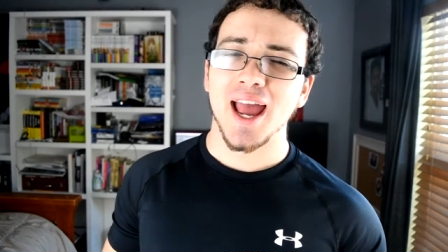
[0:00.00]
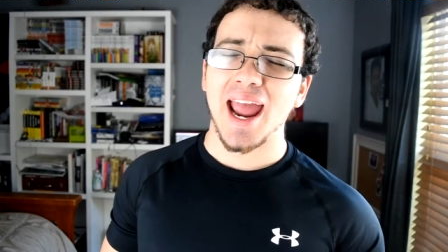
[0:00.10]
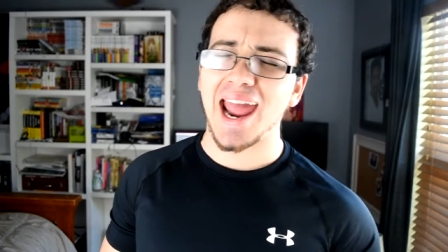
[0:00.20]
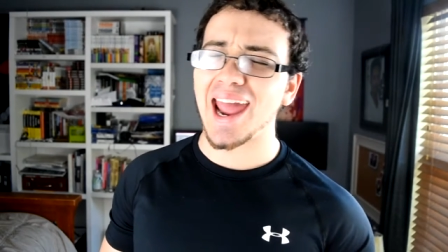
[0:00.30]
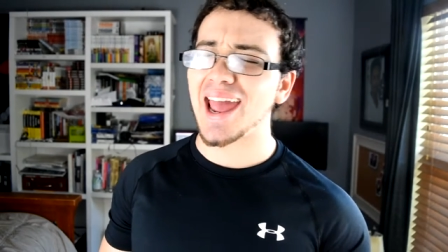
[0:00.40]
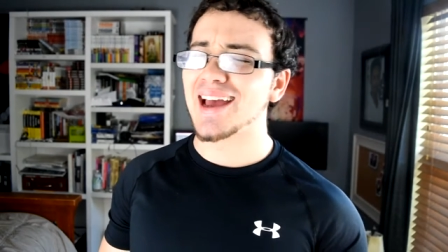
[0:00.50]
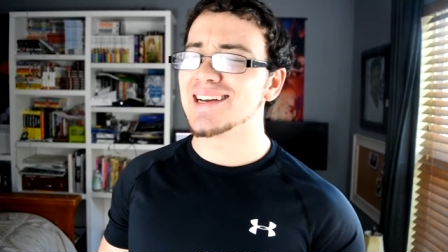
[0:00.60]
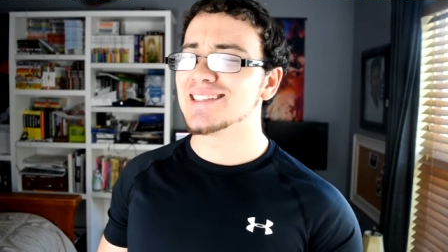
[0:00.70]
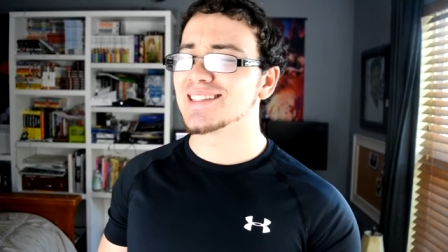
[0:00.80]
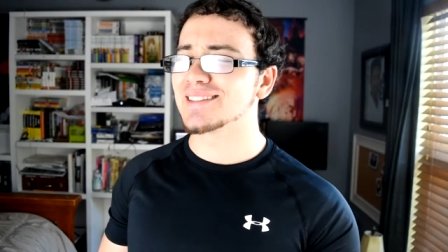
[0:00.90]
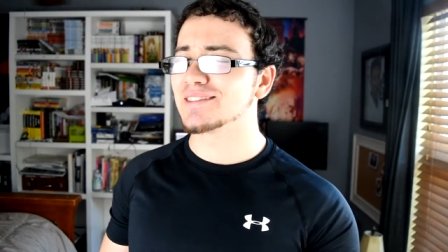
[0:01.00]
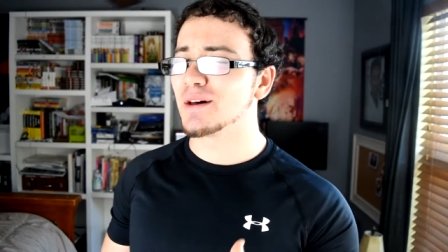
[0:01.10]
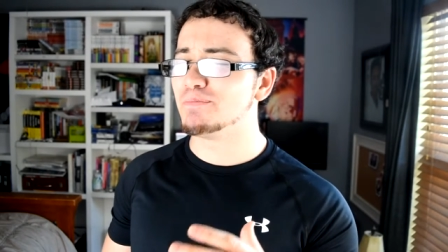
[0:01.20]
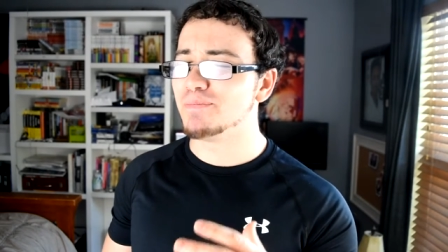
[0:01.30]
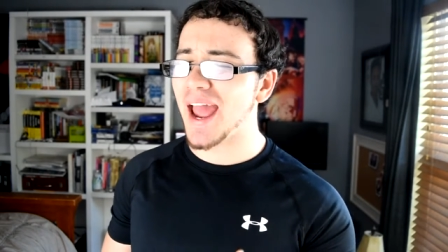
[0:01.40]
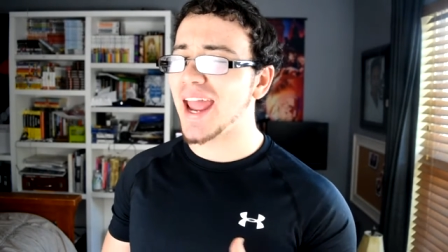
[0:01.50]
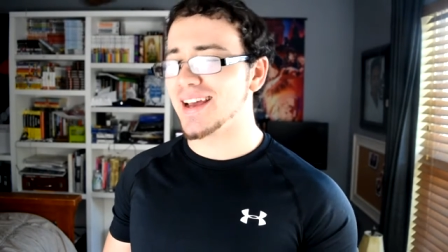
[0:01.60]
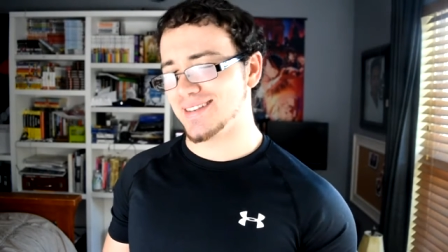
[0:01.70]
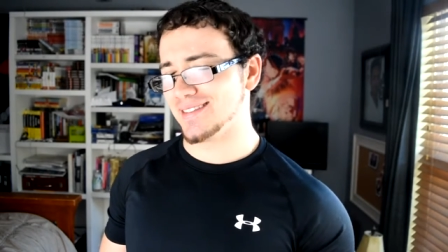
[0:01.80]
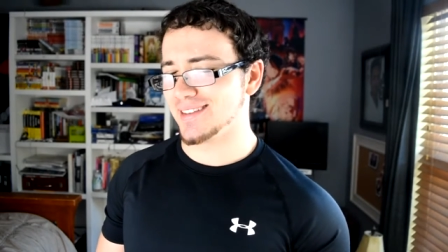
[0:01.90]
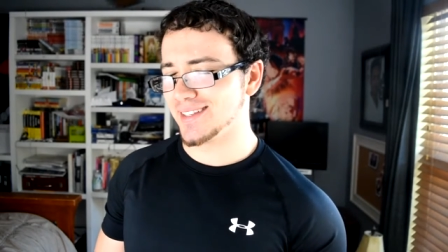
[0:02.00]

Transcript: And the band